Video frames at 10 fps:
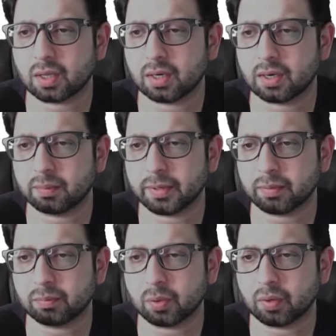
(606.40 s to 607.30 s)
a little
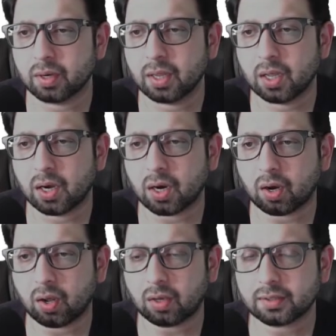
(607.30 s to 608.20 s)
bit more.
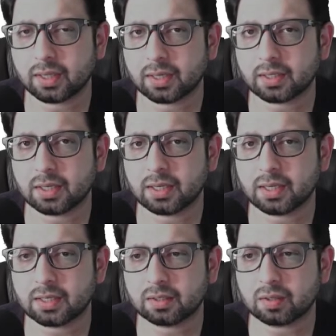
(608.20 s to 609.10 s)
All text
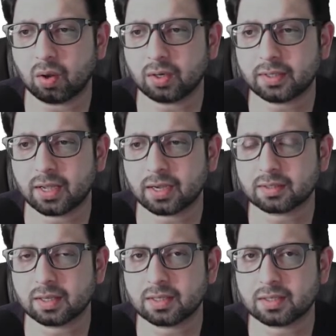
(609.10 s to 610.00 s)

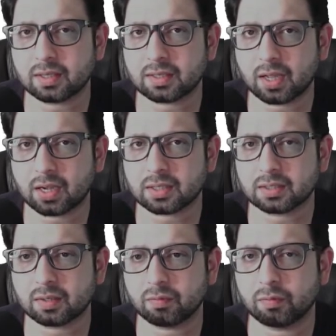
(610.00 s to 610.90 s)
is the
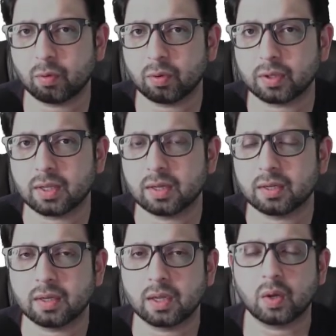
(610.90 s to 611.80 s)
text for the
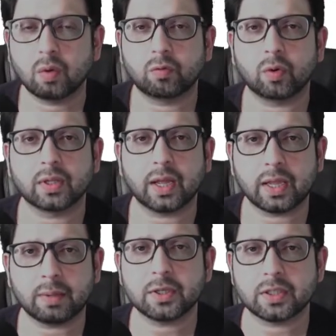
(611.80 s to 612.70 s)

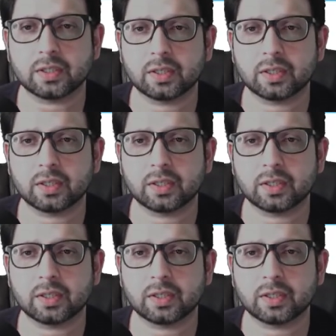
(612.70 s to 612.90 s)
images.